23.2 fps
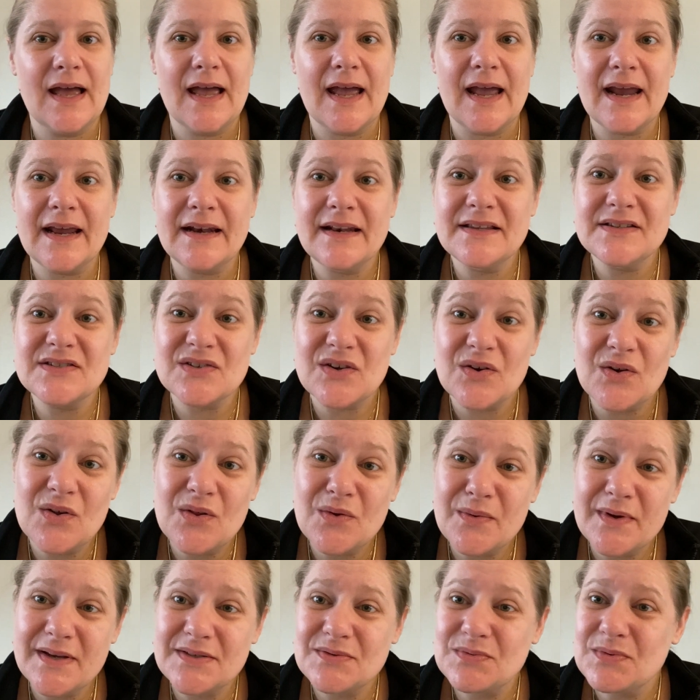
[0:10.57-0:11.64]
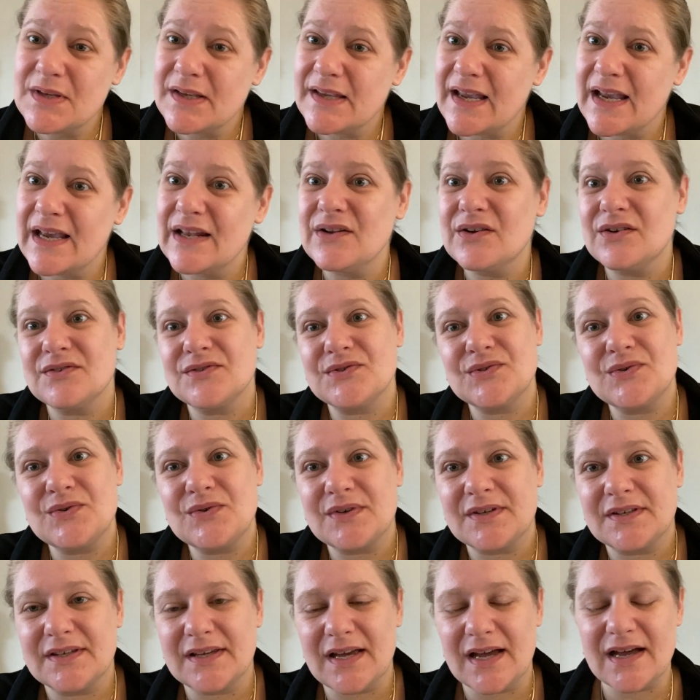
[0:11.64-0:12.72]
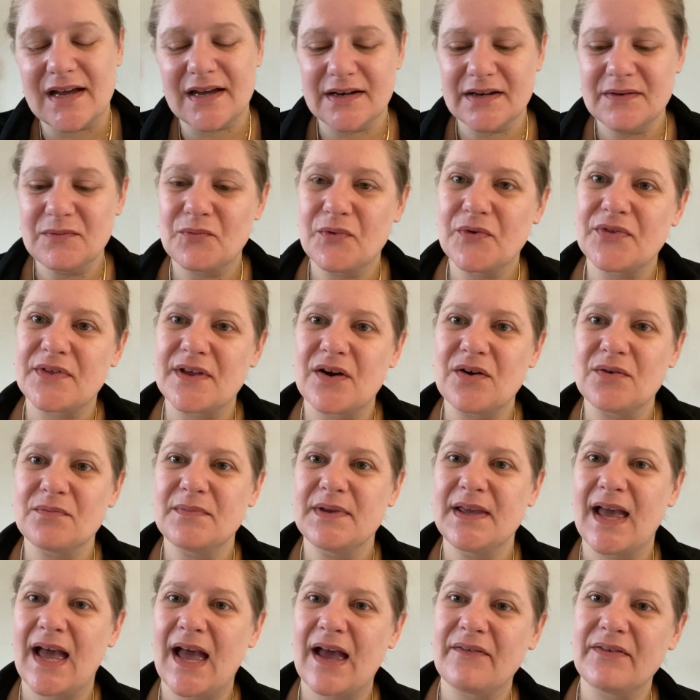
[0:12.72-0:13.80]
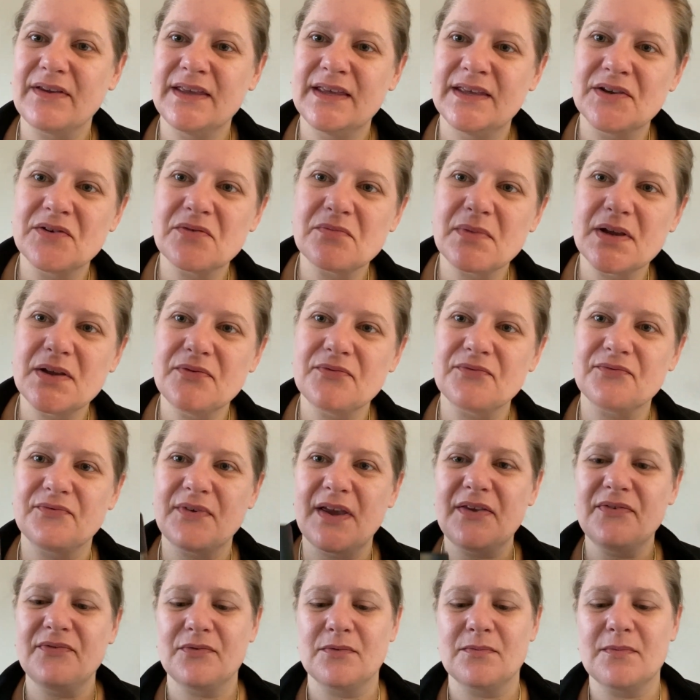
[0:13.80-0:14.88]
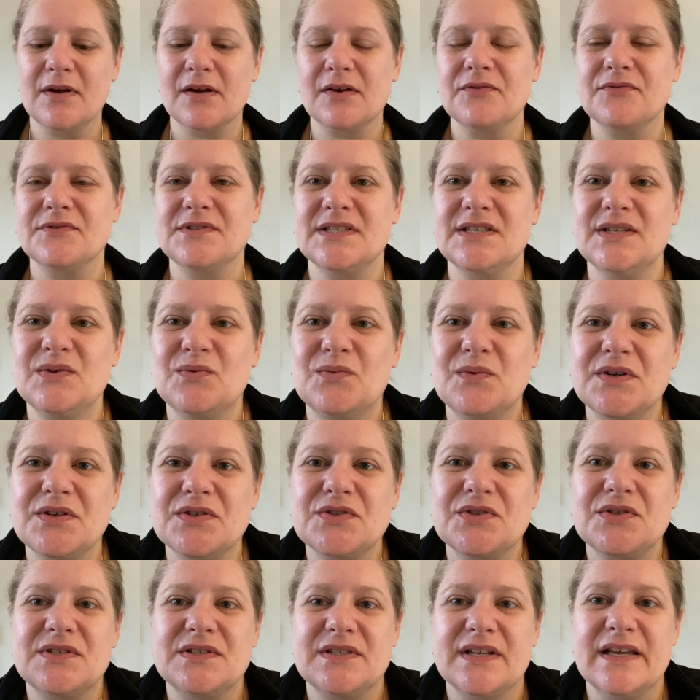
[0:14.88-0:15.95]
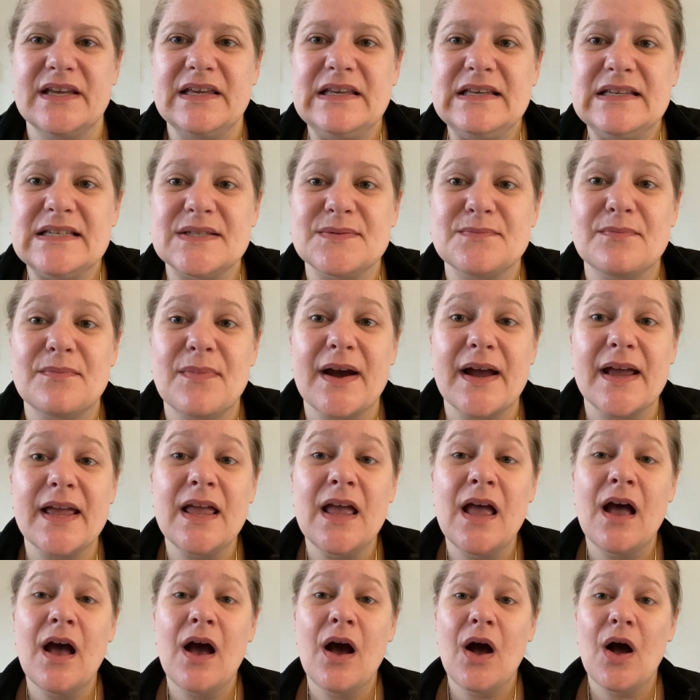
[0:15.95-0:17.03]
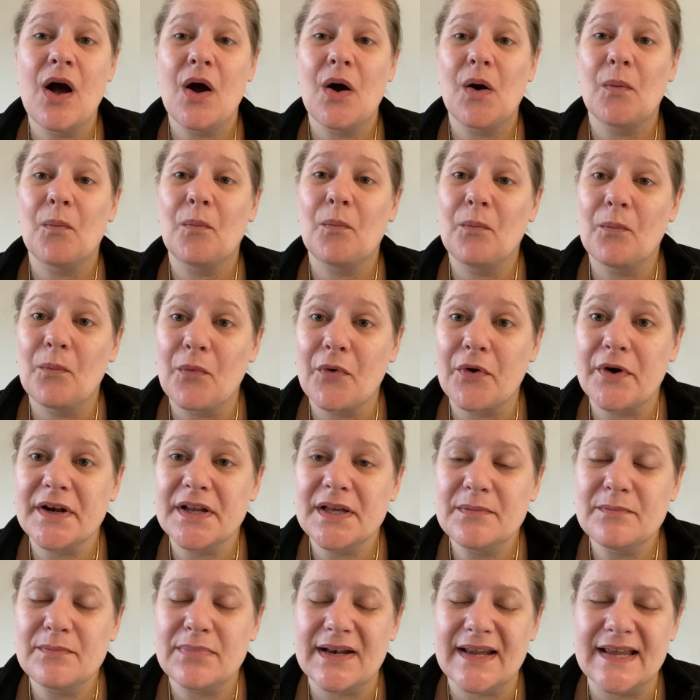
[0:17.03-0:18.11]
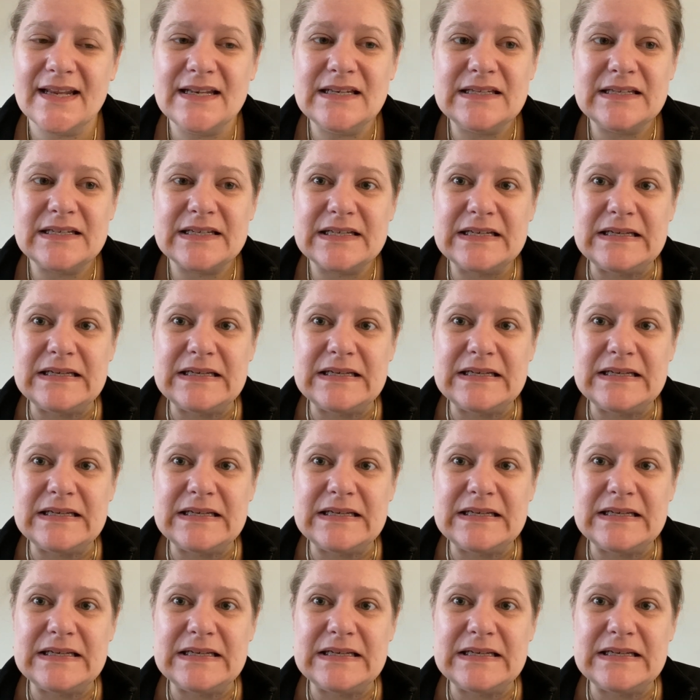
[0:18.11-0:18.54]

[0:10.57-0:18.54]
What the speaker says: And as always, we cannot talk yarn without me having here my faithful mug of tea, which today is my morning blend.